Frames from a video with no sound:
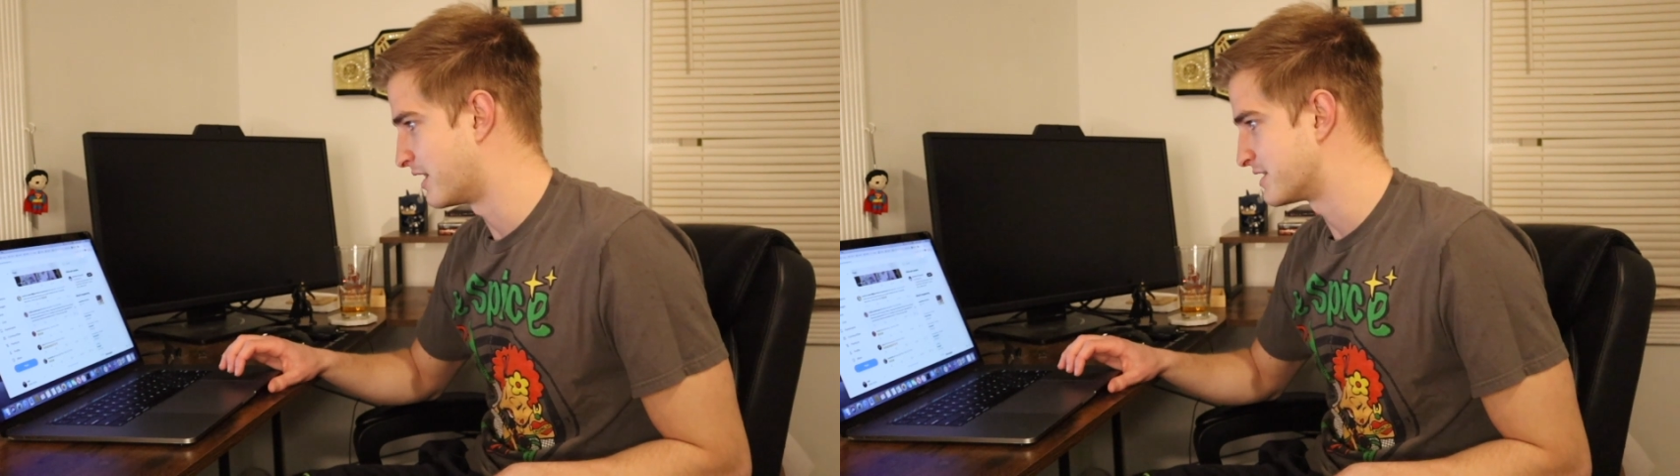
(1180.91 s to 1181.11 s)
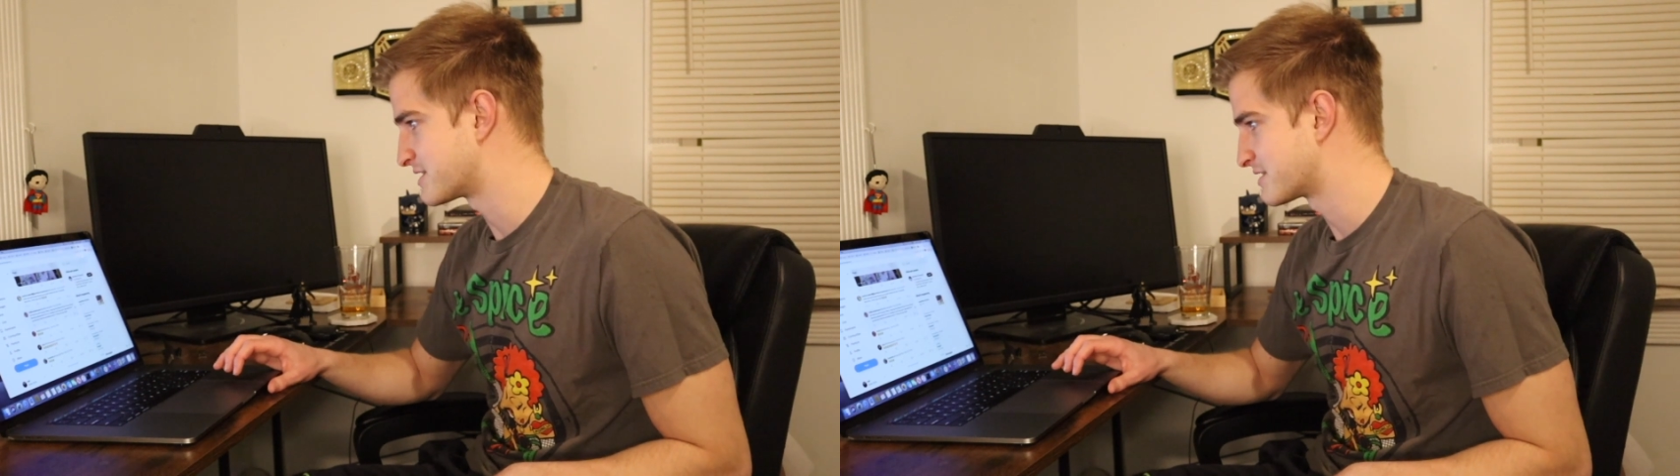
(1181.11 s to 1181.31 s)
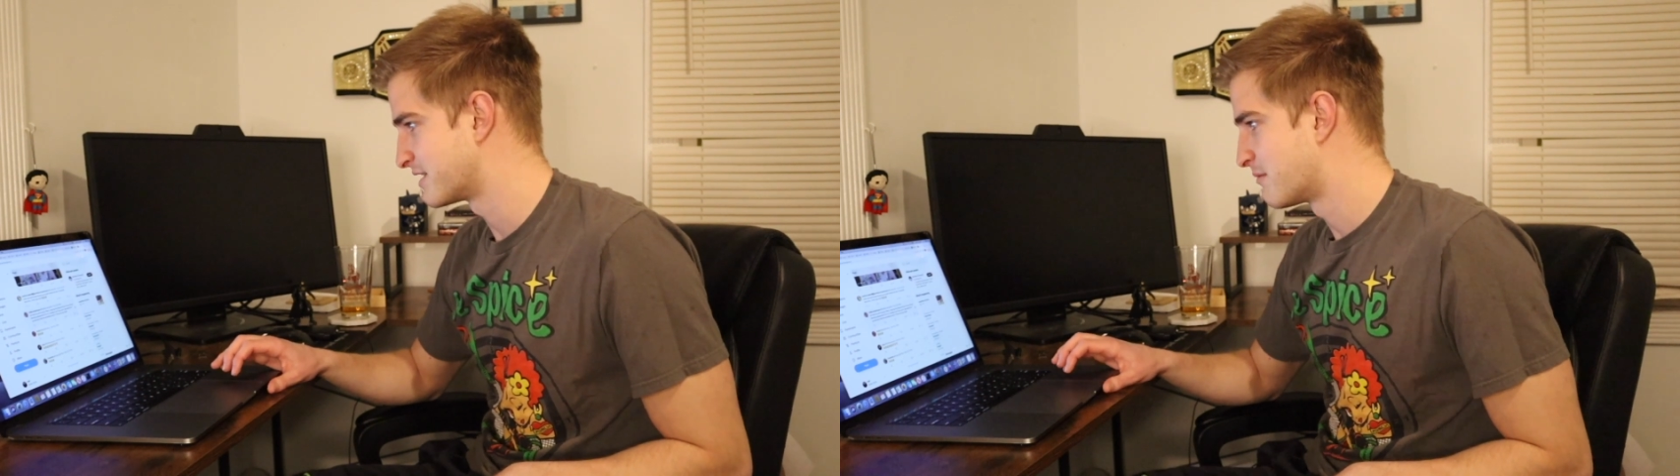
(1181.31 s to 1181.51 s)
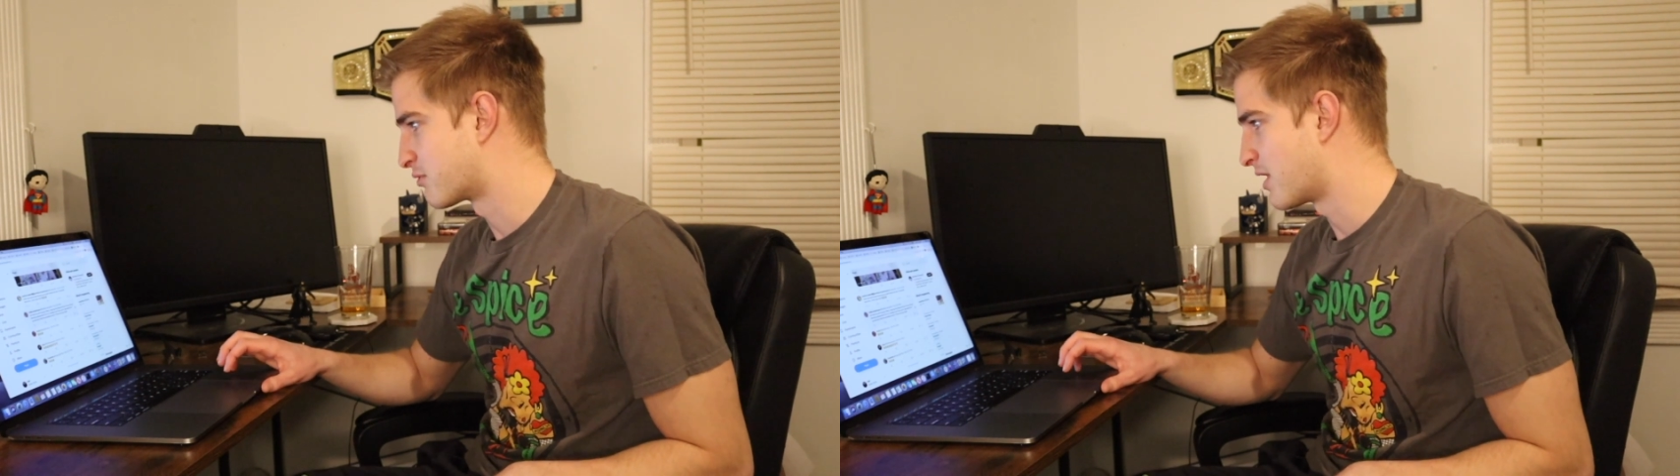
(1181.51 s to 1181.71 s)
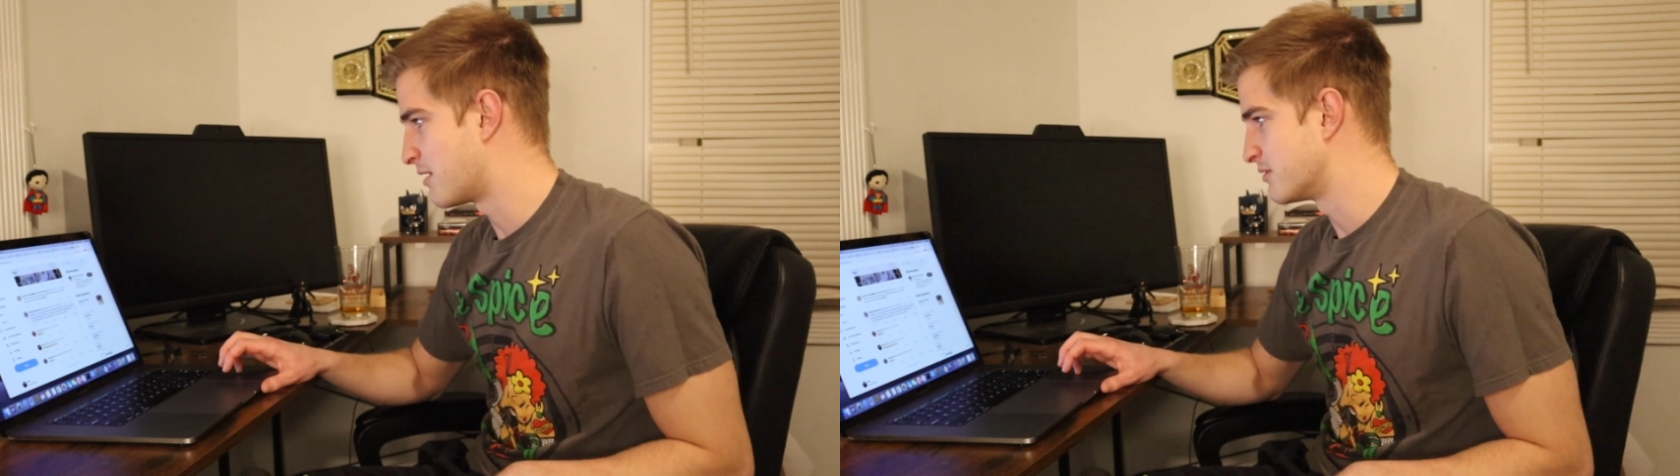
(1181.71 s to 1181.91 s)
us
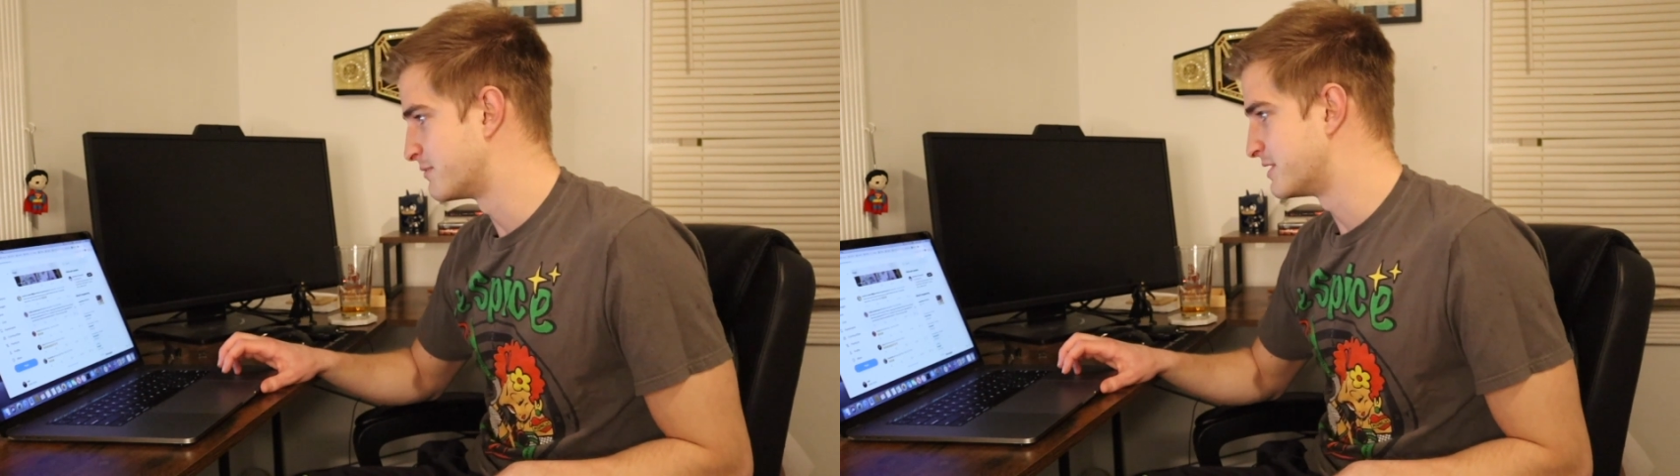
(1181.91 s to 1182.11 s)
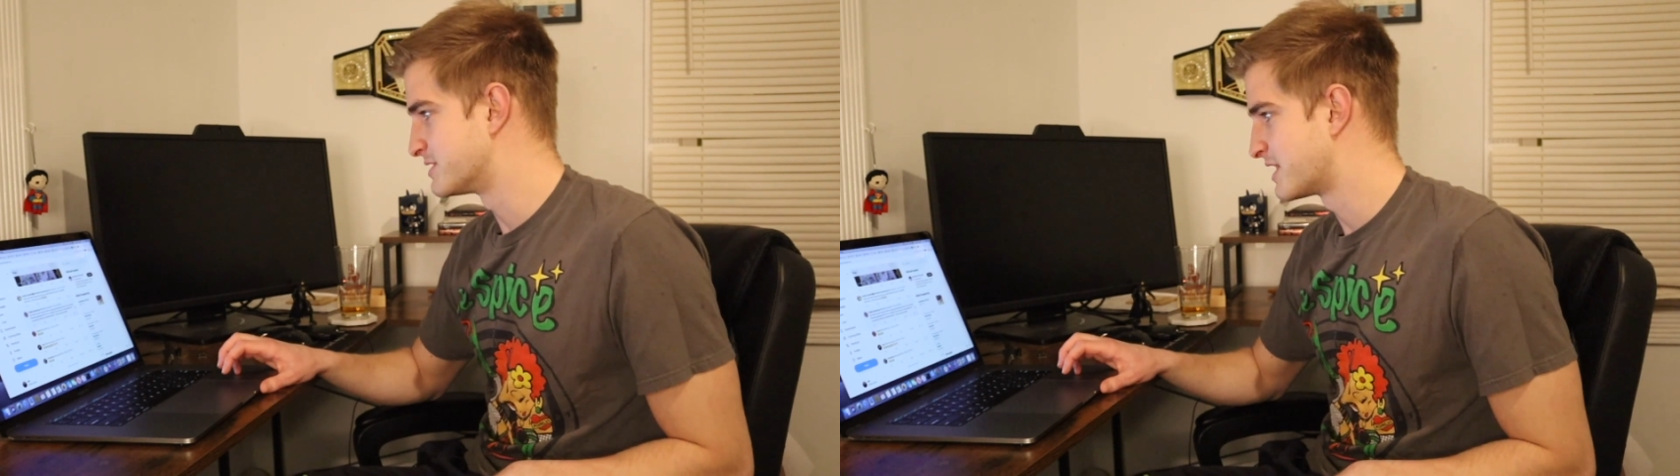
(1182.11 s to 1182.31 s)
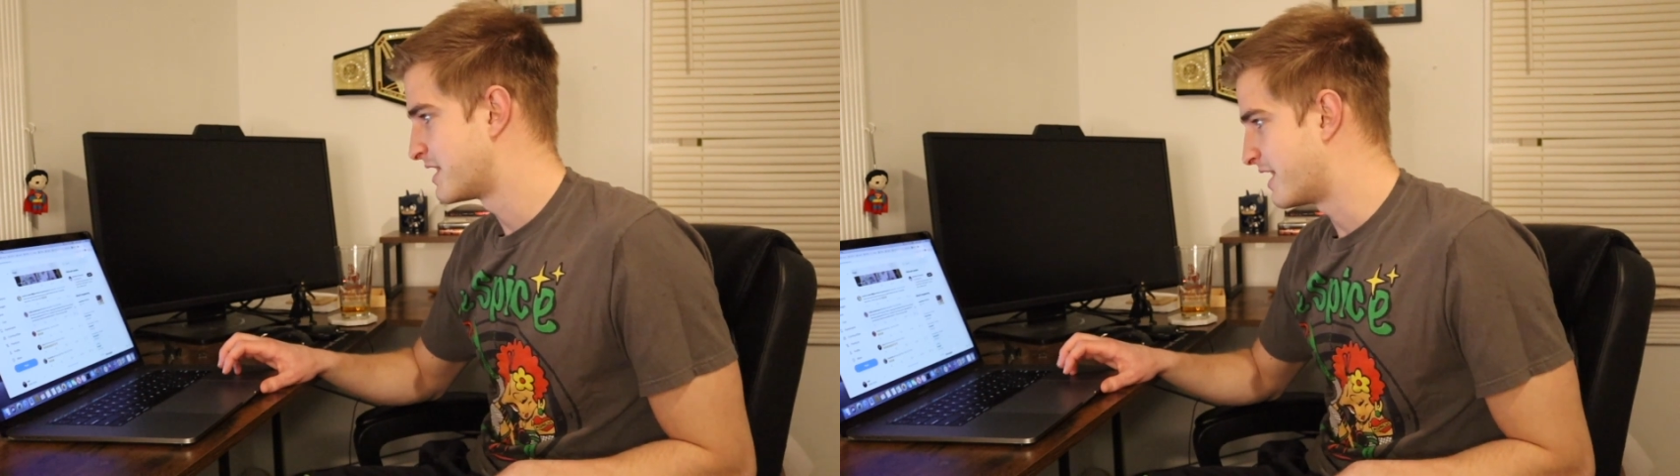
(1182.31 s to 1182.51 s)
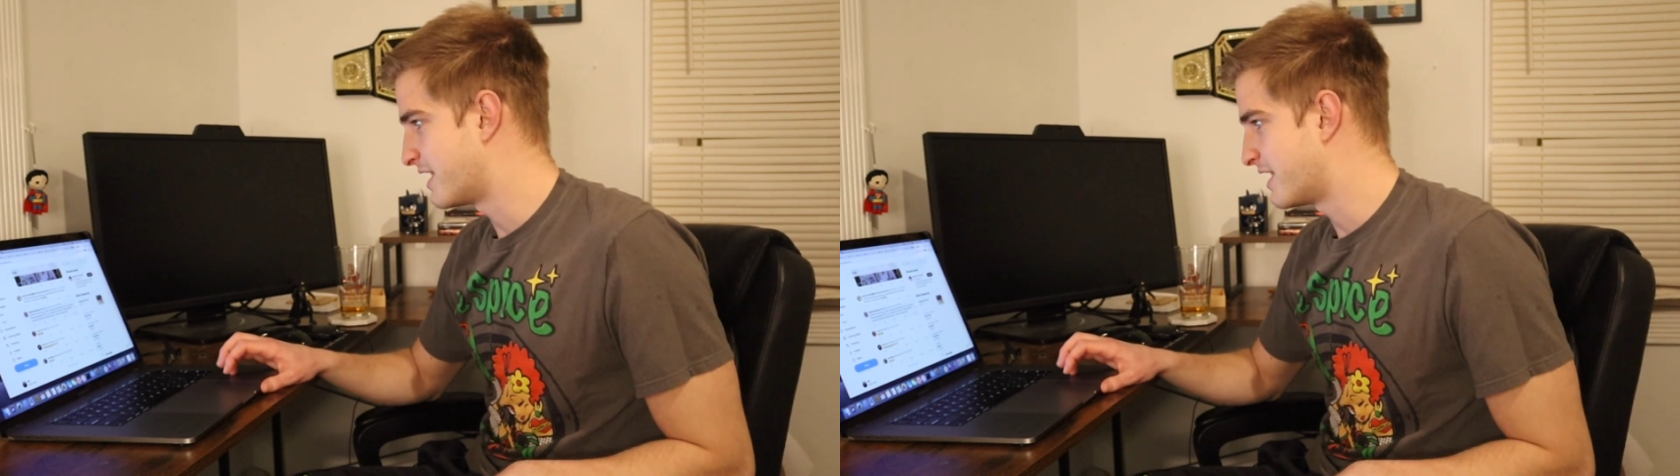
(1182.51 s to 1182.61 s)
Problem is,